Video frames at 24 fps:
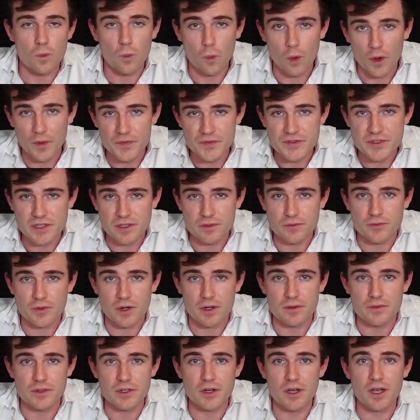once in
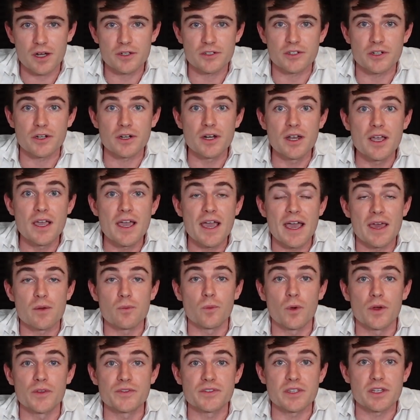front of a doctor
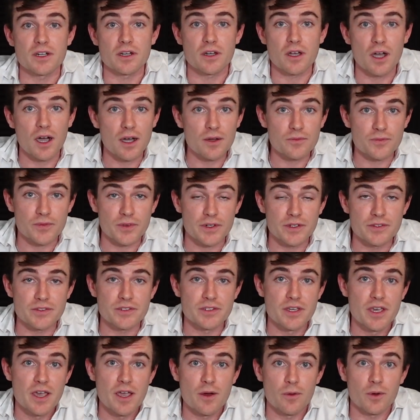and once at a
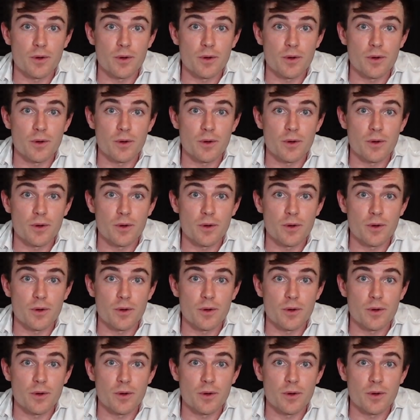conference